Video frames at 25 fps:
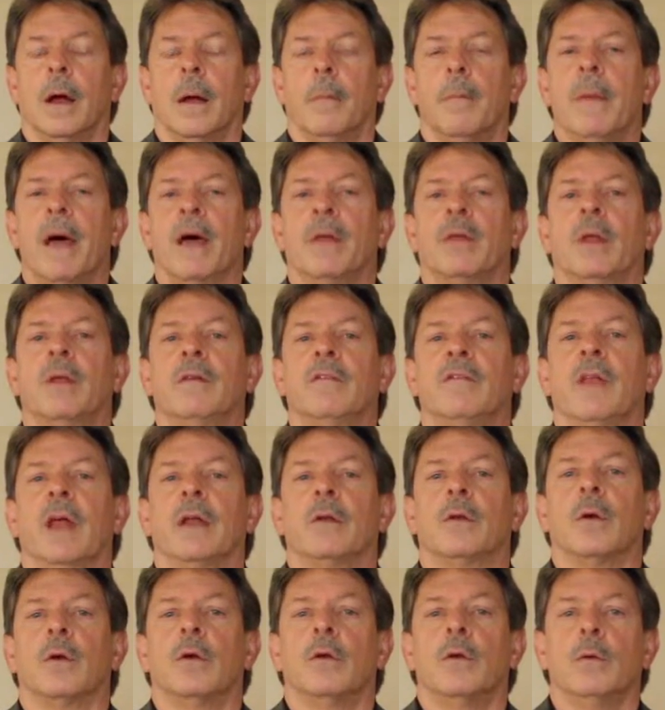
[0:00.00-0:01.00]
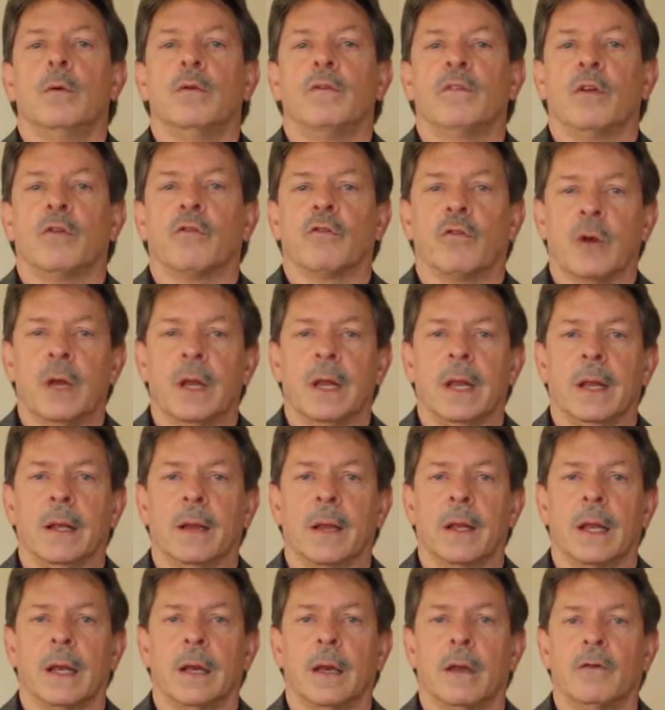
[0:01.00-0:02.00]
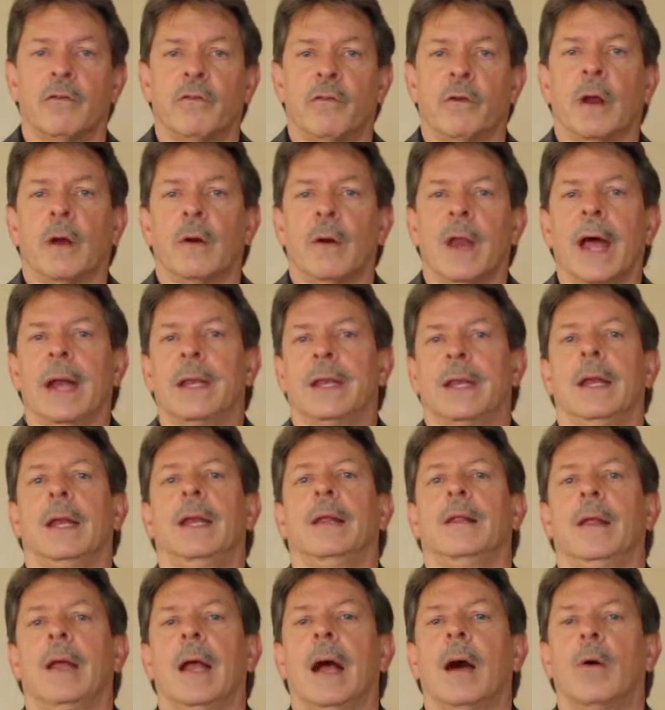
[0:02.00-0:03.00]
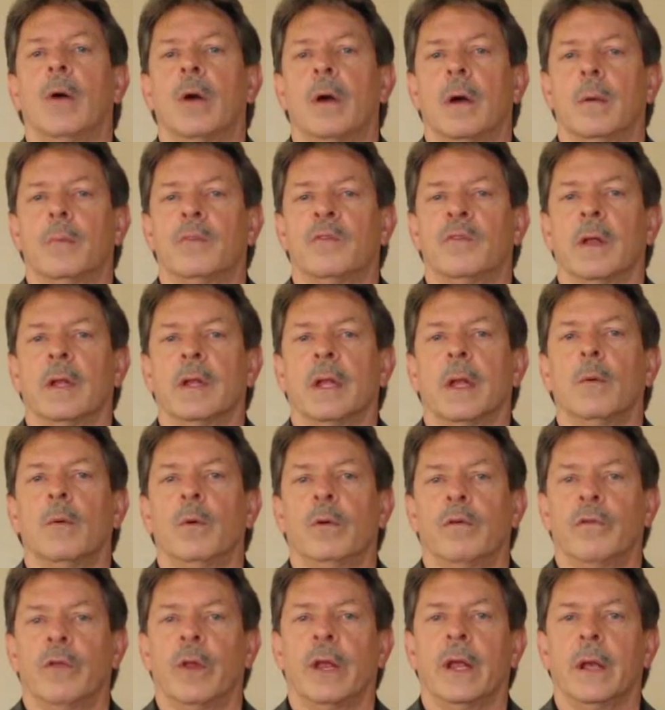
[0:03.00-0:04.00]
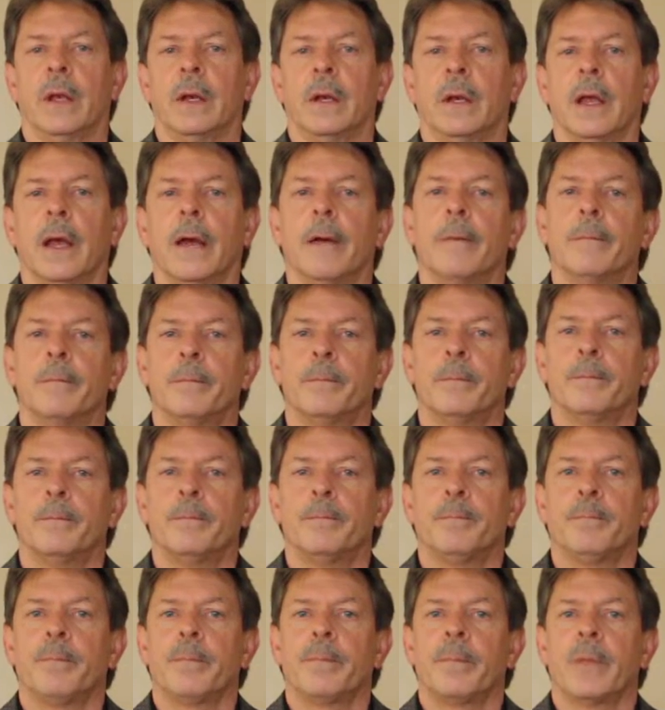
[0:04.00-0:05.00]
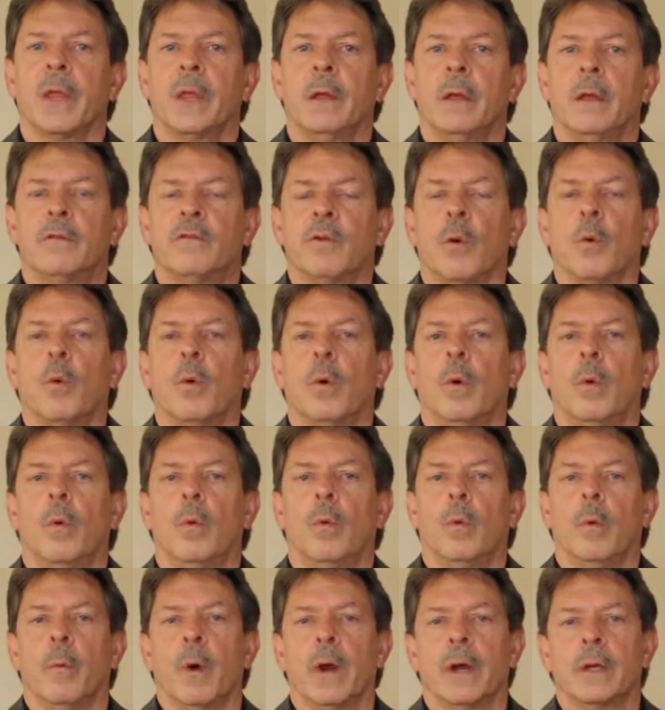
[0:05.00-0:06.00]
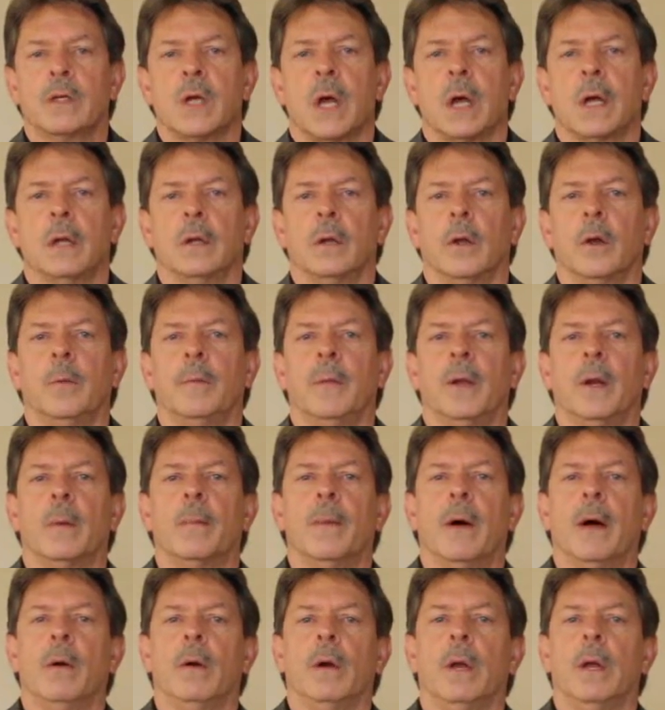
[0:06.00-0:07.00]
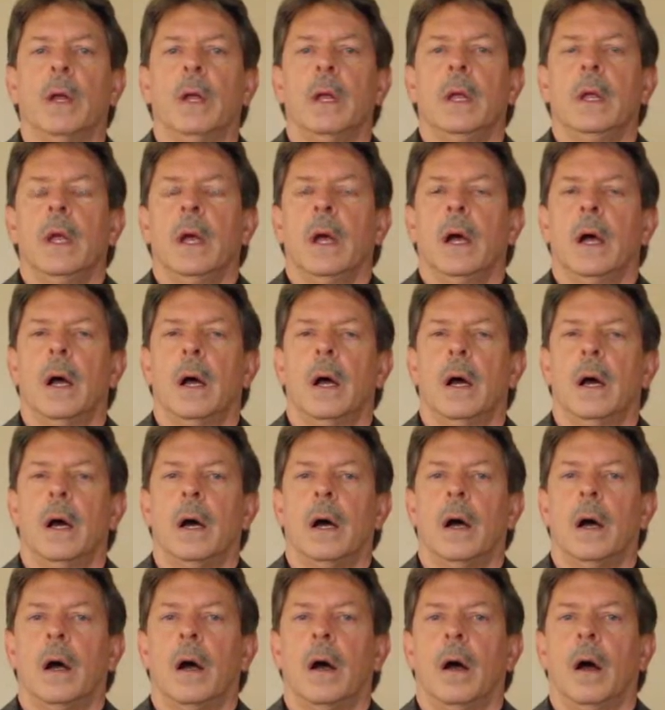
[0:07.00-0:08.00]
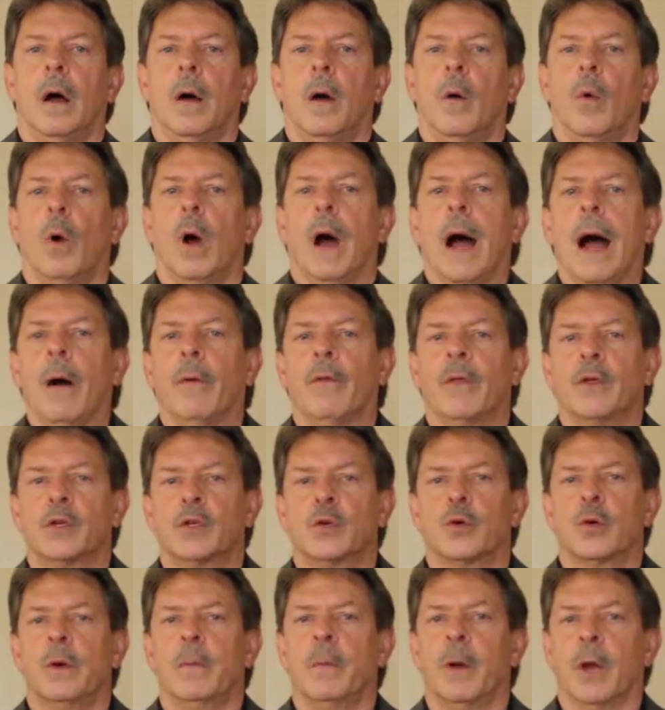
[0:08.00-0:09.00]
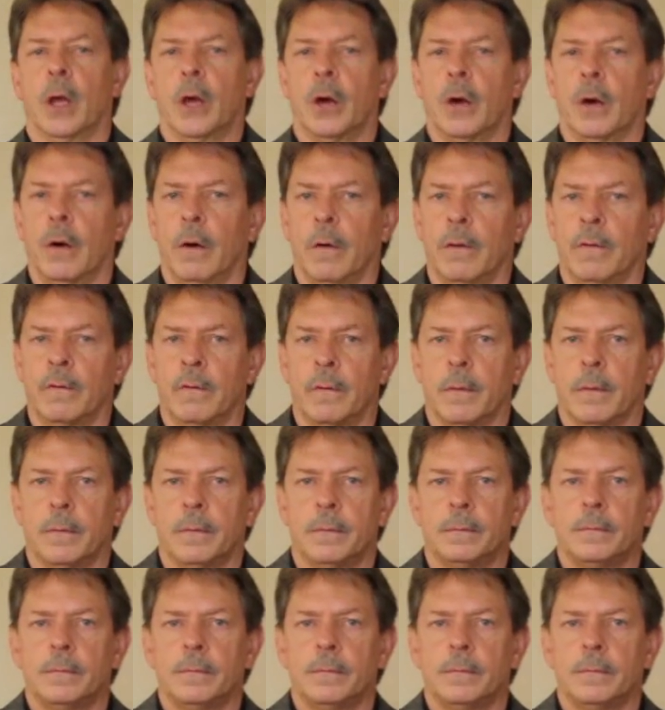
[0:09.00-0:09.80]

methods that they're used to treating the condition are not getting the outcomes that they wish they could get. So we want to talk a little bit about how this treatment occurs.